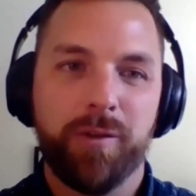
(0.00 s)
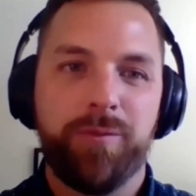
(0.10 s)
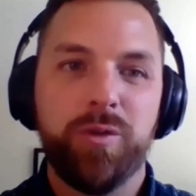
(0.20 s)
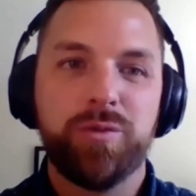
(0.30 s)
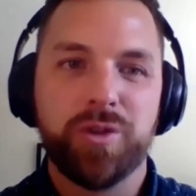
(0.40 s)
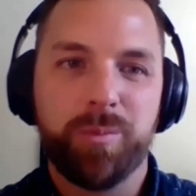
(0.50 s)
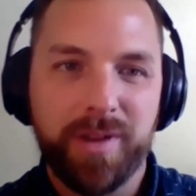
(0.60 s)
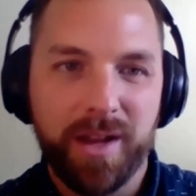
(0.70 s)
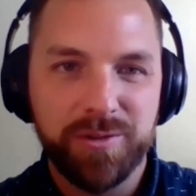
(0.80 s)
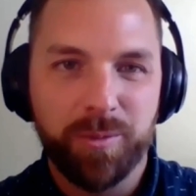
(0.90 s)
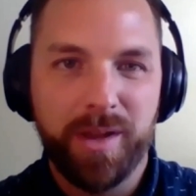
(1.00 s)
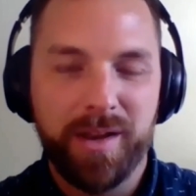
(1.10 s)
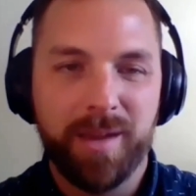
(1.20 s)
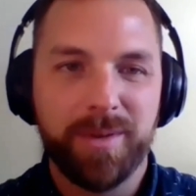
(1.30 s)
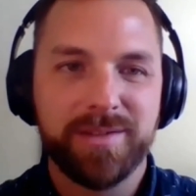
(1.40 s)
future potential
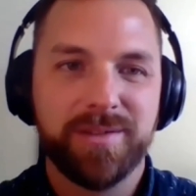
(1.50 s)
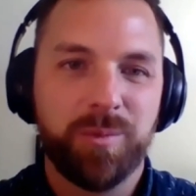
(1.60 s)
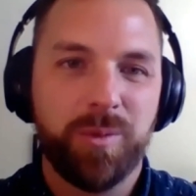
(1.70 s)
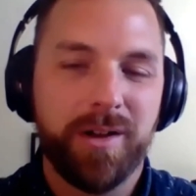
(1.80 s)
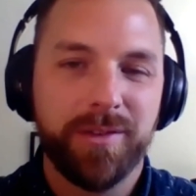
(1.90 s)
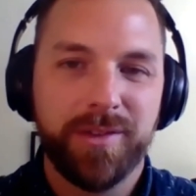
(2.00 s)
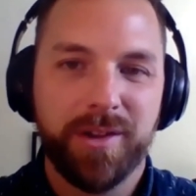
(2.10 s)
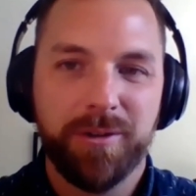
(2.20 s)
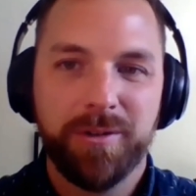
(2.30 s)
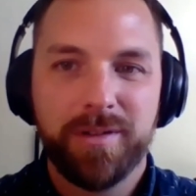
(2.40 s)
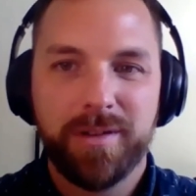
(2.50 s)
pandemics as well. So.